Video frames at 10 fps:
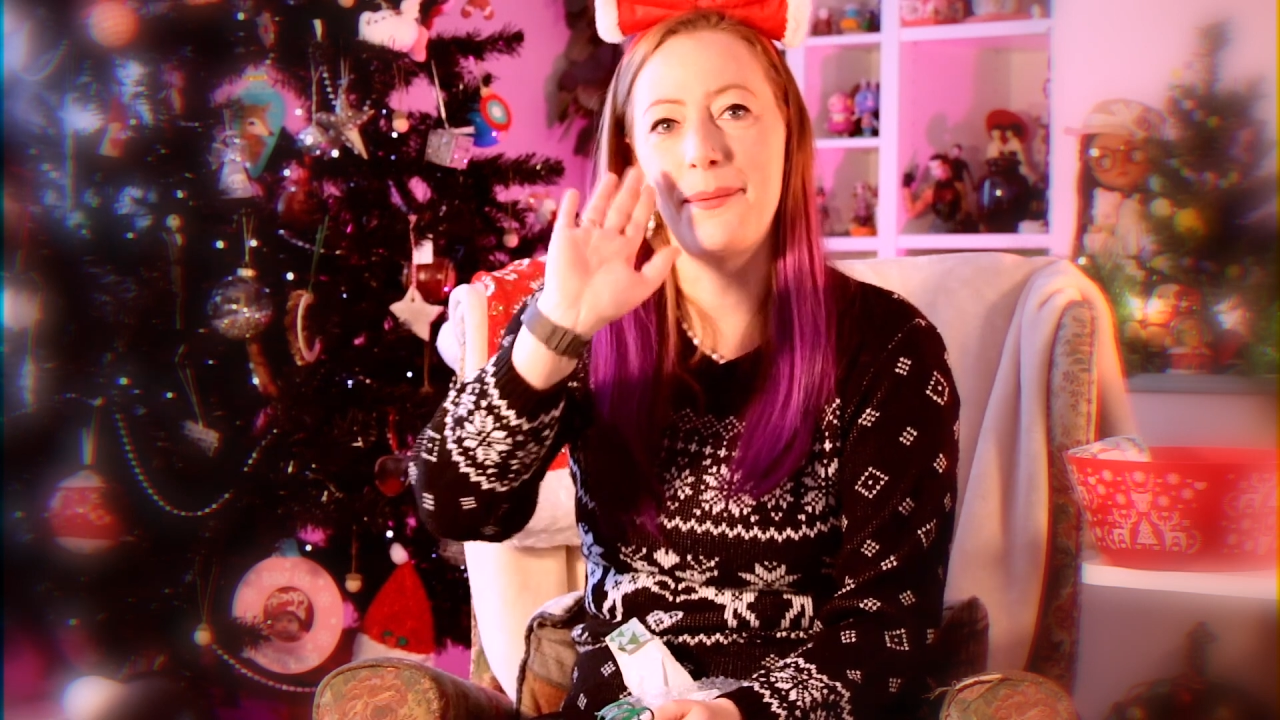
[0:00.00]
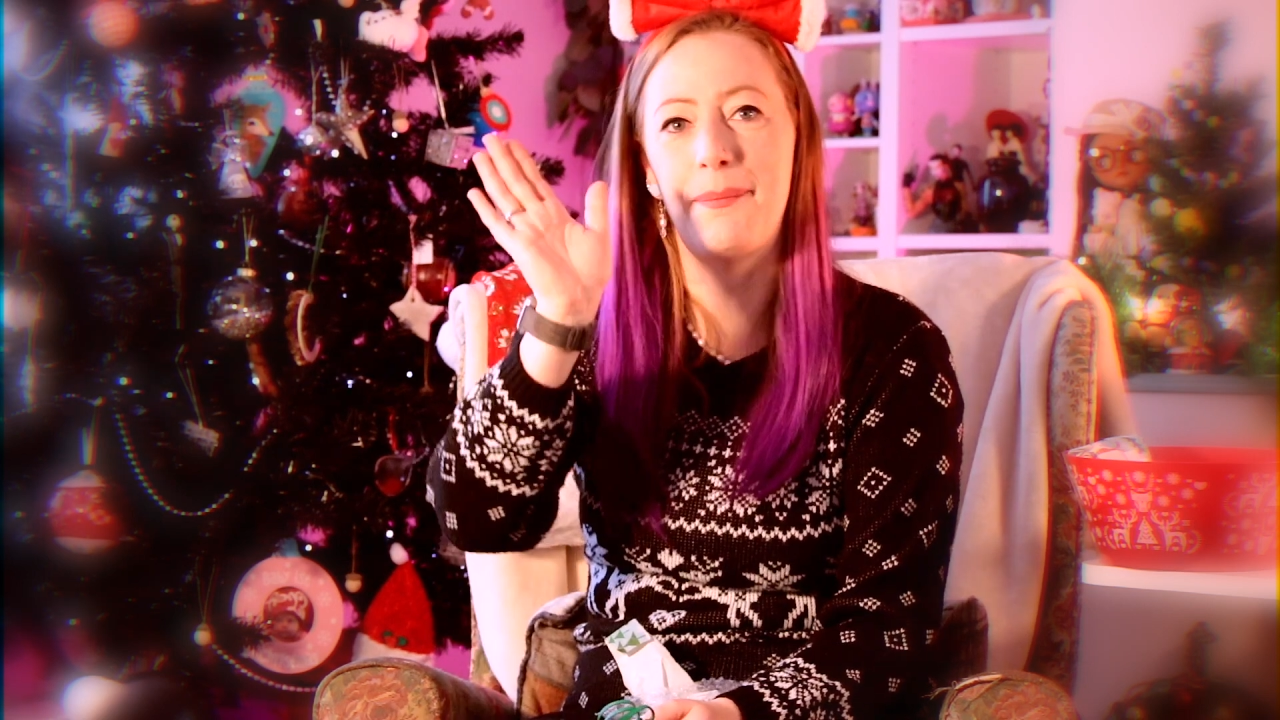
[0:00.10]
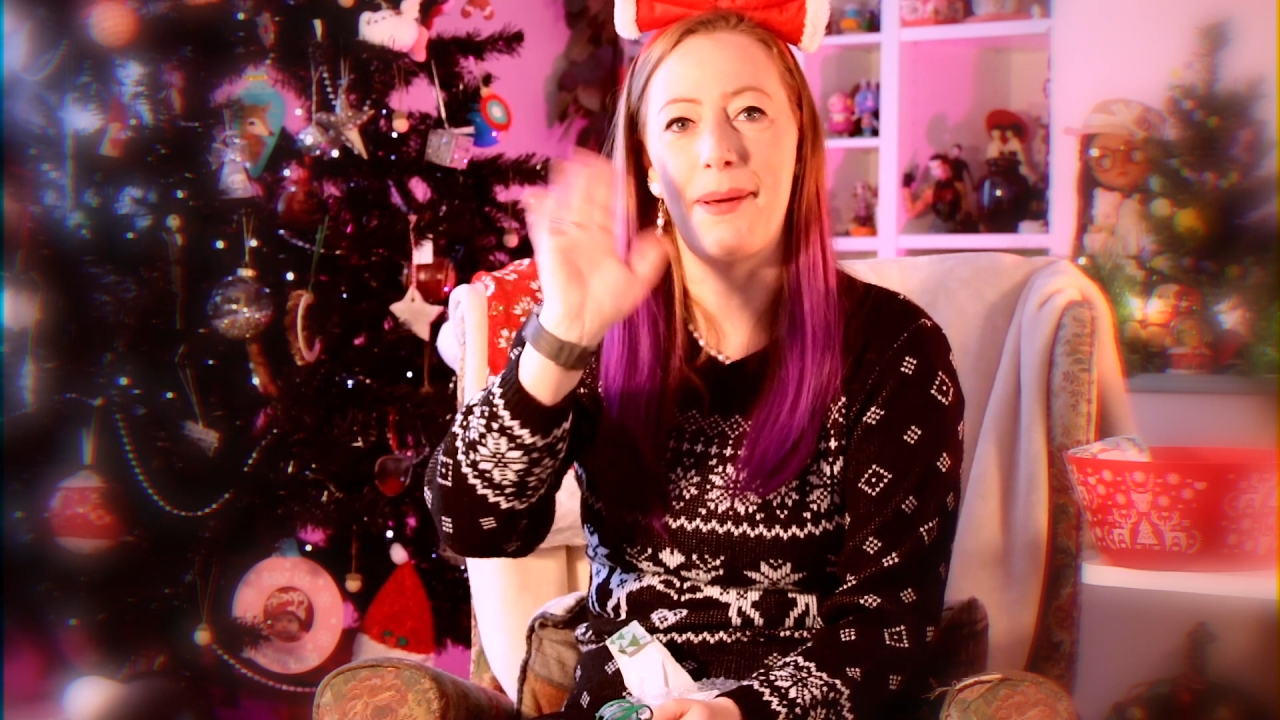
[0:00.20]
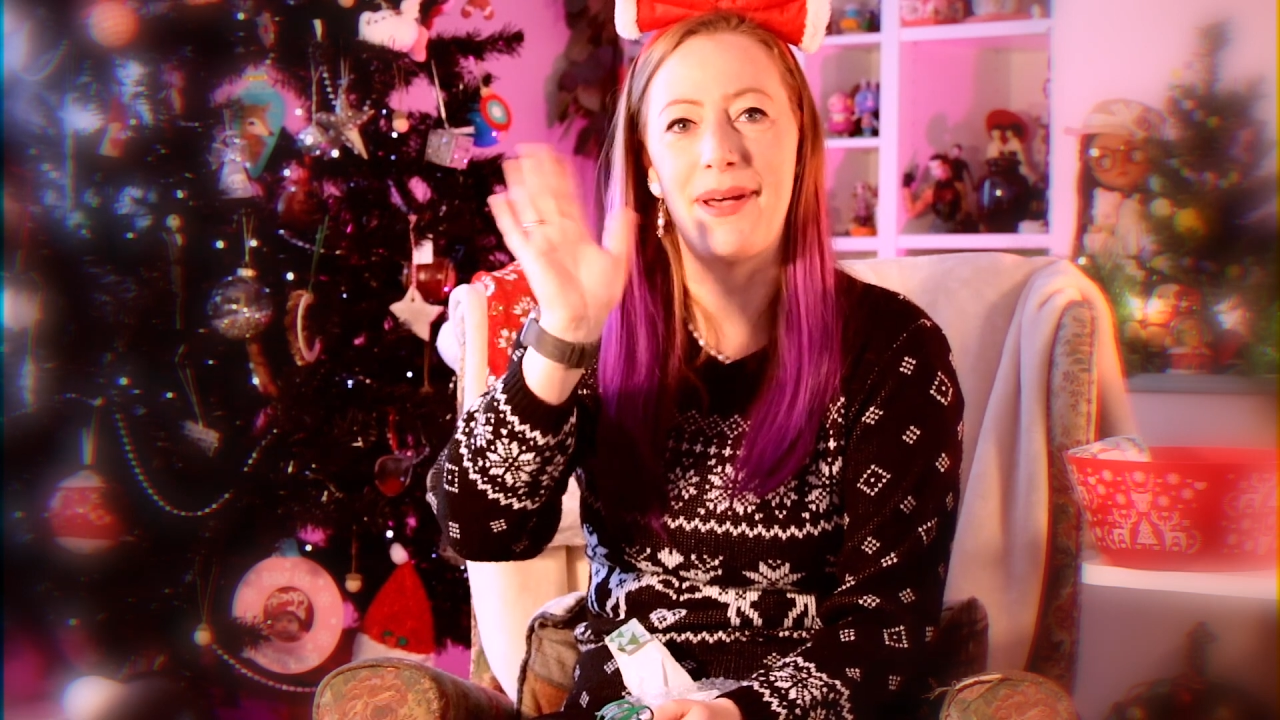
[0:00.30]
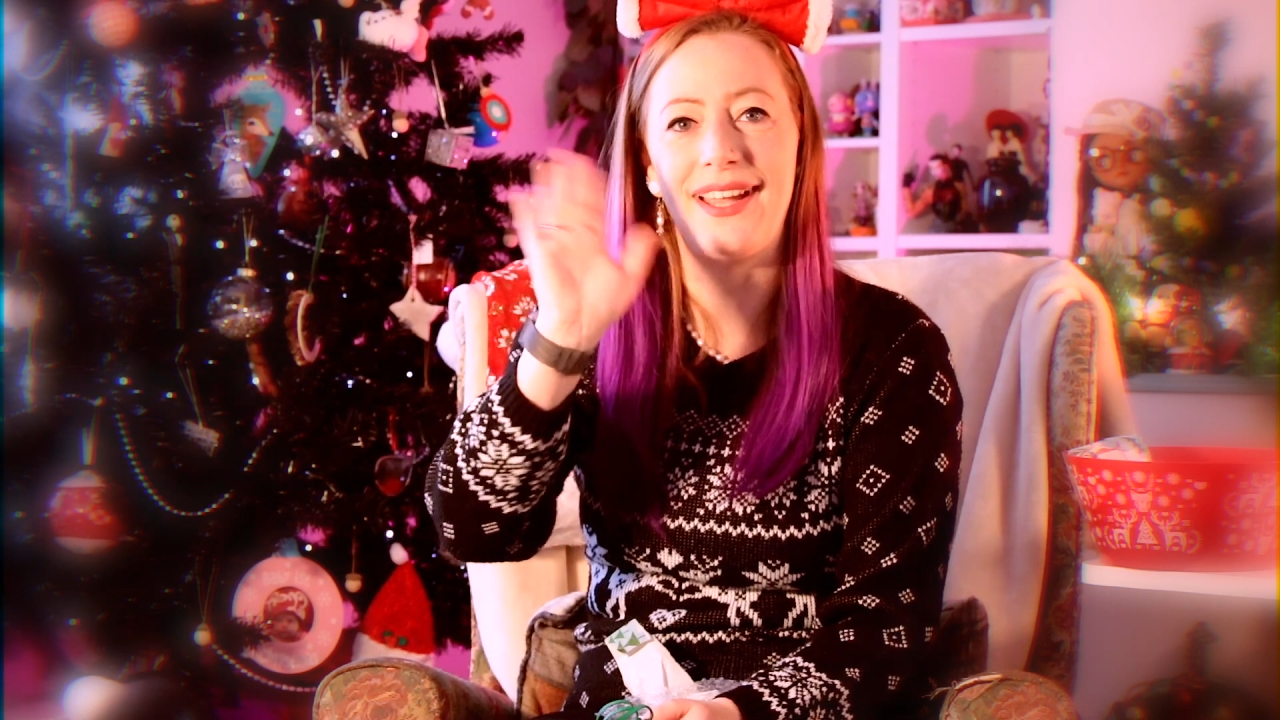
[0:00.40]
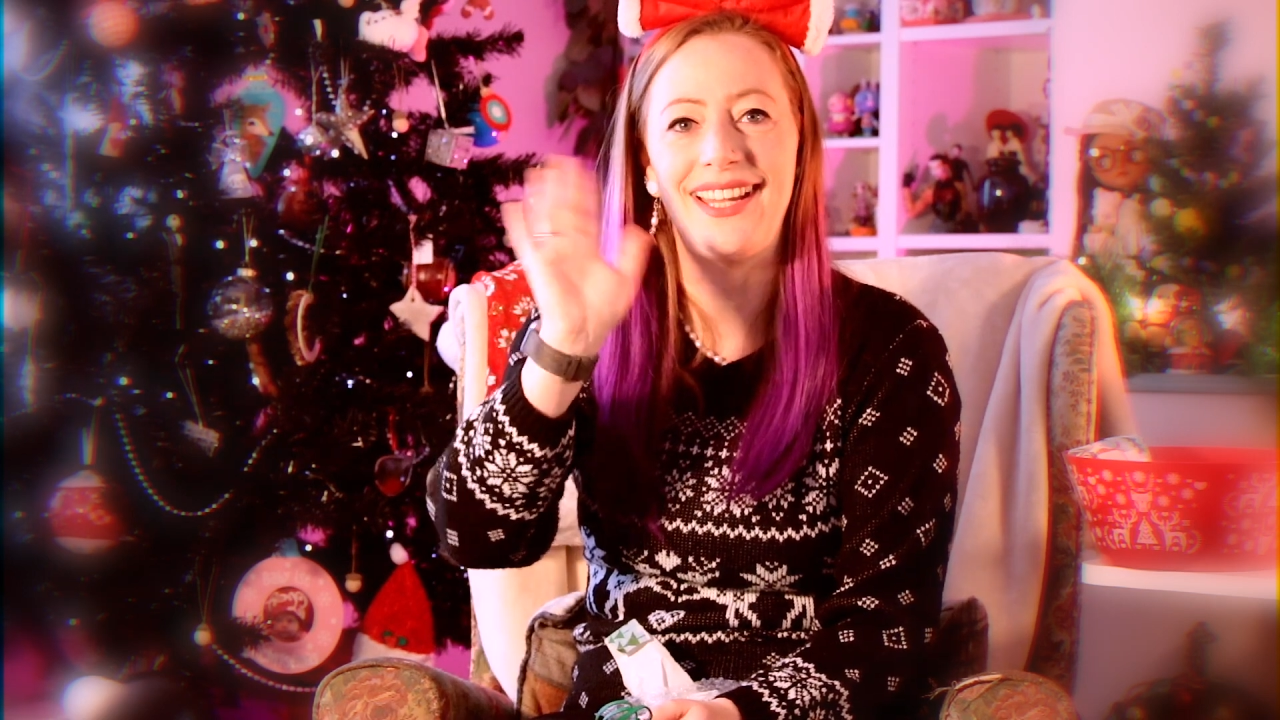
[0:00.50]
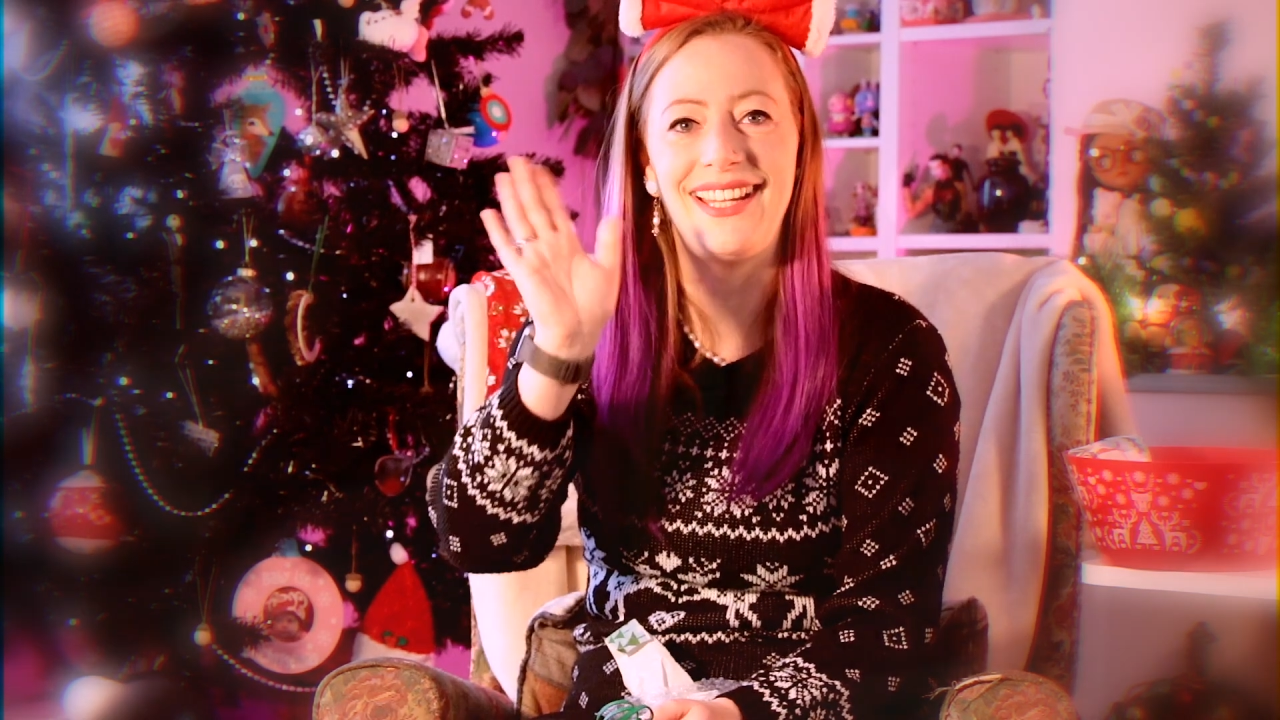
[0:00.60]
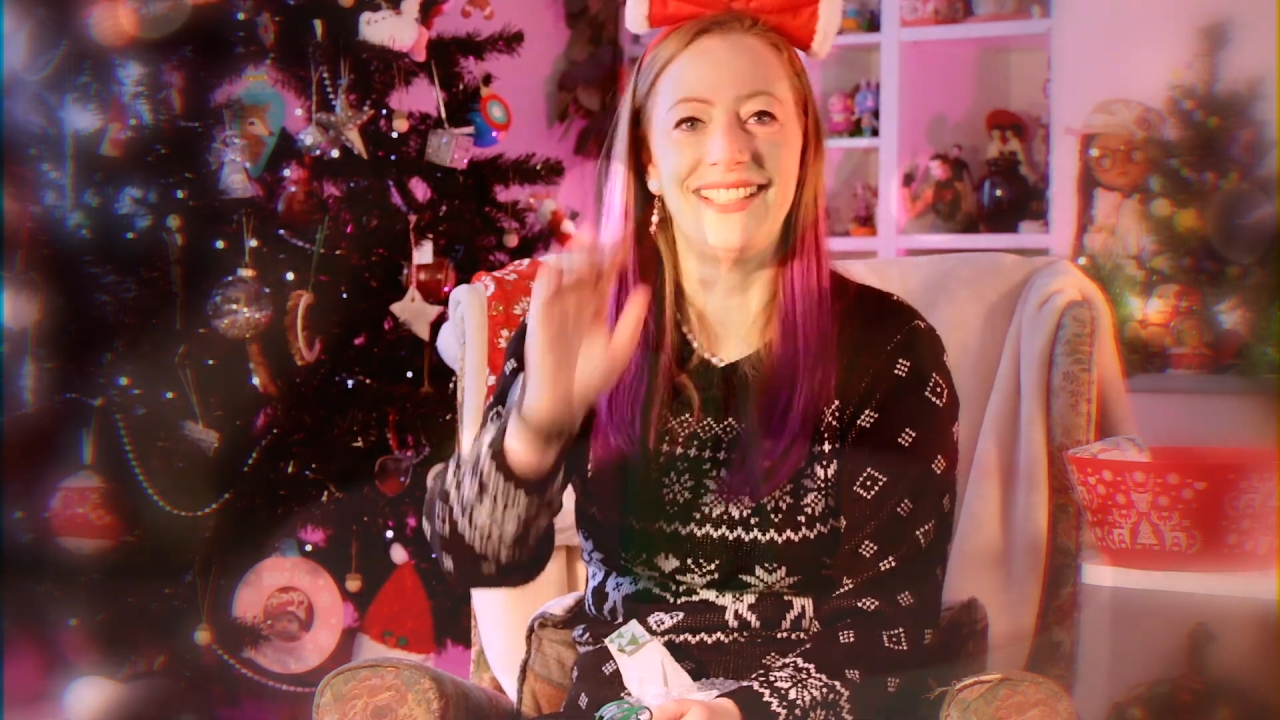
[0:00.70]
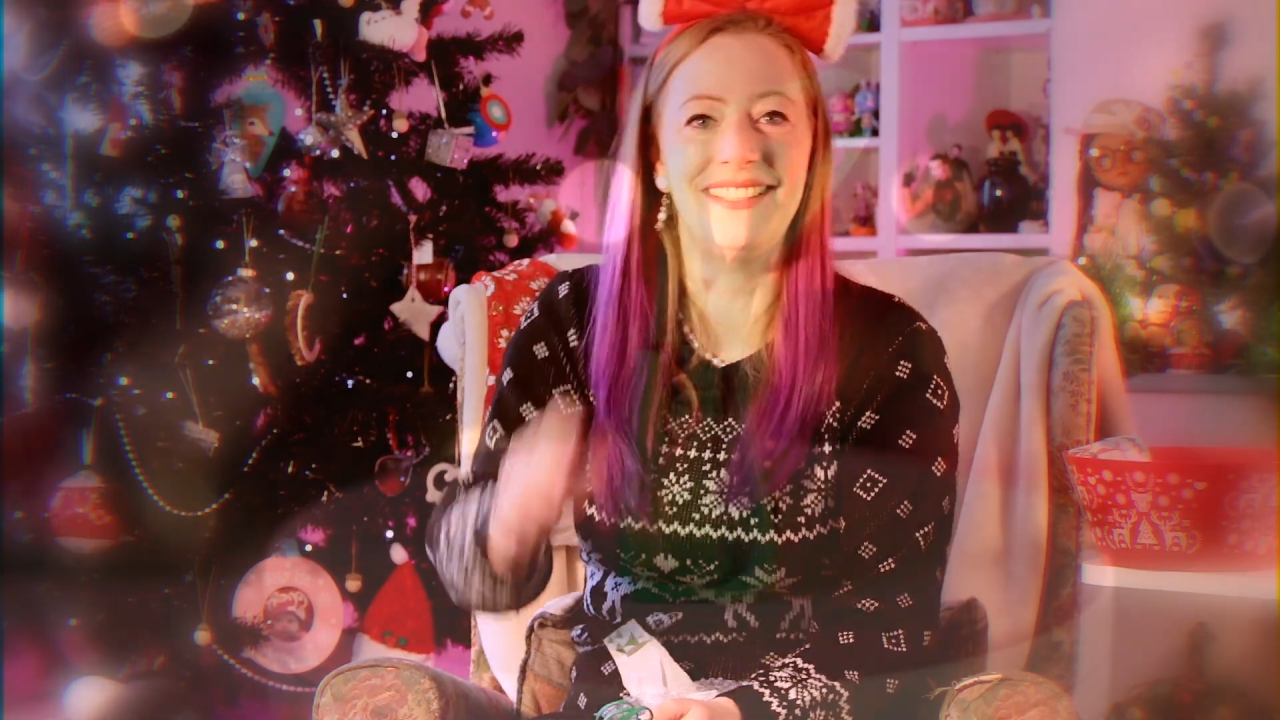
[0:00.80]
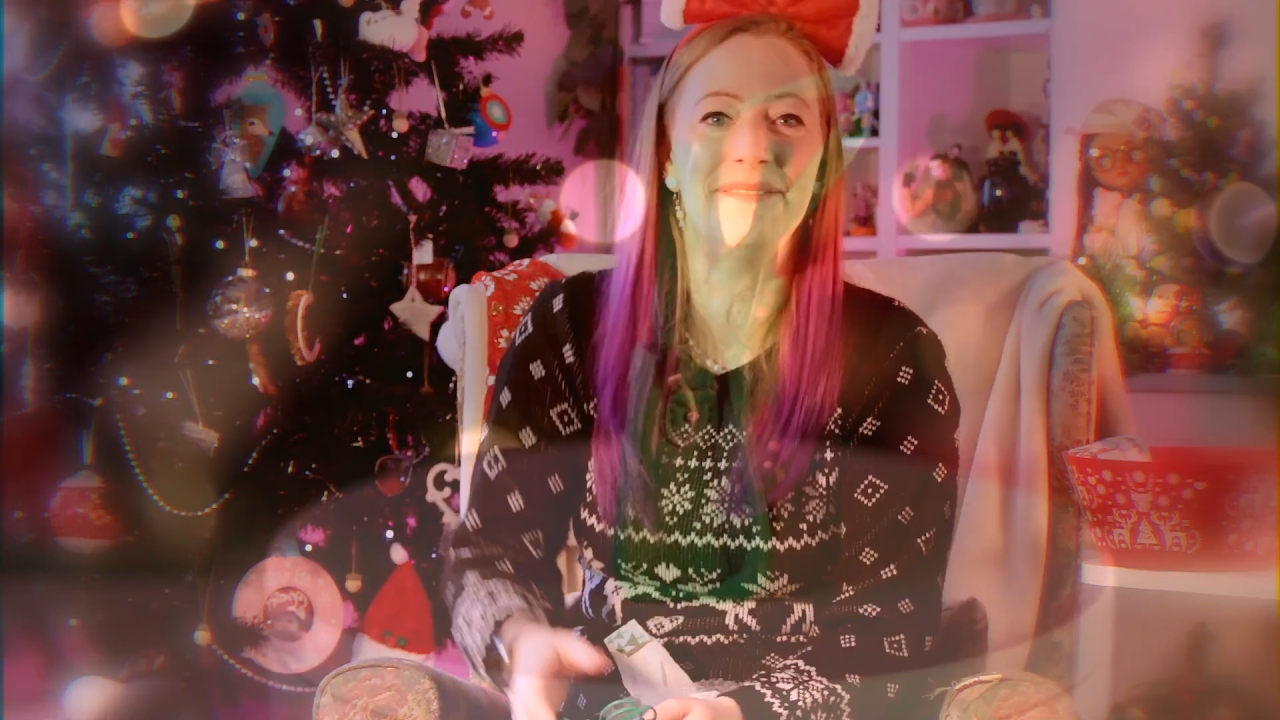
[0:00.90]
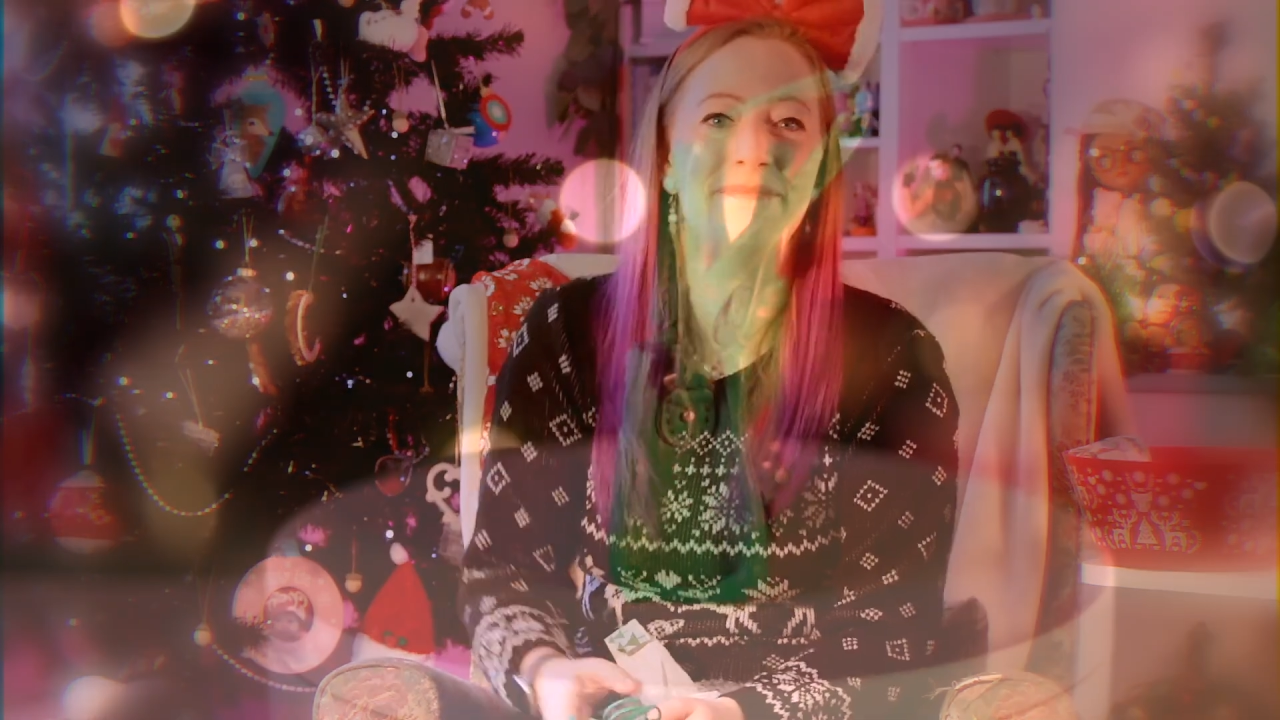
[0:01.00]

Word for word: Bye bye.